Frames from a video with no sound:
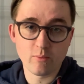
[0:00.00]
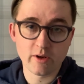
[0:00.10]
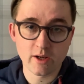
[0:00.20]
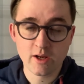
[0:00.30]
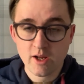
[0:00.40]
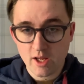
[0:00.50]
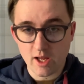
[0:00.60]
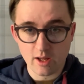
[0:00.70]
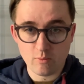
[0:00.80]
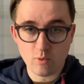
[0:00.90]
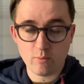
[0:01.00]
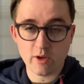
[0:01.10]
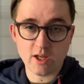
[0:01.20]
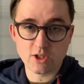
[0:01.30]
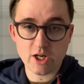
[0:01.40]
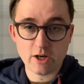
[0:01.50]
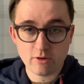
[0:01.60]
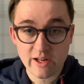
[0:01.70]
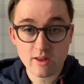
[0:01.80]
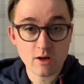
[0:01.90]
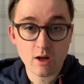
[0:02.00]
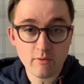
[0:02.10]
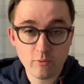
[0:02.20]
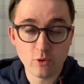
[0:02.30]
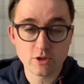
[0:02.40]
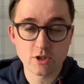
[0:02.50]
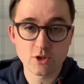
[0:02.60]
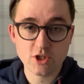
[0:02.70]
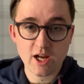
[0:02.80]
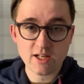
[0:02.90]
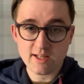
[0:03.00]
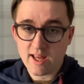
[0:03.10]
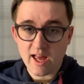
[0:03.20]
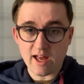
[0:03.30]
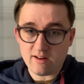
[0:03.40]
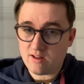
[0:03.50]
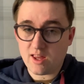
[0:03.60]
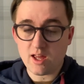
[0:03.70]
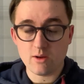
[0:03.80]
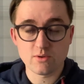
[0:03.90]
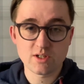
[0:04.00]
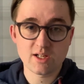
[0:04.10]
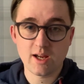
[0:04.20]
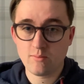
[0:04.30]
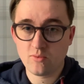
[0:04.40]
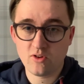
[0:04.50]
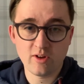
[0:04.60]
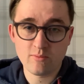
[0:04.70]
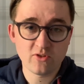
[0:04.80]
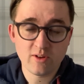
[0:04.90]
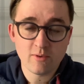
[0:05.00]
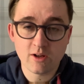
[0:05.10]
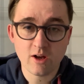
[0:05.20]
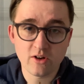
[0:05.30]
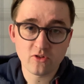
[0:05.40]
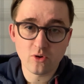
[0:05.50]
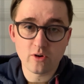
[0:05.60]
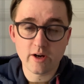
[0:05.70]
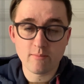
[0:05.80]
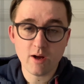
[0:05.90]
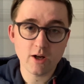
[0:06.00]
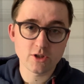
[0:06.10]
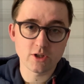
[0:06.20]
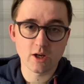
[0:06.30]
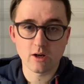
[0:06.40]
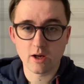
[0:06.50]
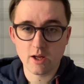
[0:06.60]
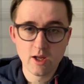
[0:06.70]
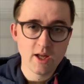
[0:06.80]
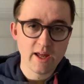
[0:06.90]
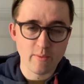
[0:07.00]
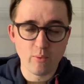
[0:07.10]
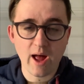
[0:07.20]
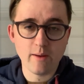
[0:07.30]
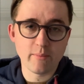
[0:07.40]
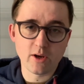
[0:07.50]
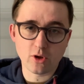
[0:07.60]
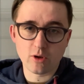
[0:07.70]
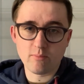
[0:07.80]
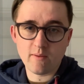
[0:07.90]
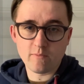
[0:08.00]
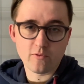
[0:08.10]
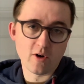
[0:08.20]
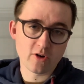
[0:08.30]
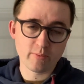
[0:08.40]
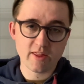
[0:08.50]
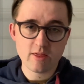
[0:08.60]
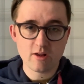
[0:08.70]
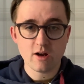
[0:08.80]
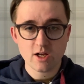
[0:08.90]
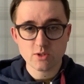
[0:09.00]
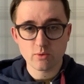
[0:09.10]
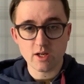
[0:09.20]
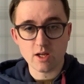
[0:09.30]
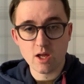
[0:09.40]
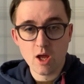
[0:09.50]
winner in one week in January, and then our fortunes changed. And again, it was the same similar kind of story in March. You know, like, it hadn't been a good month for us, but then the last week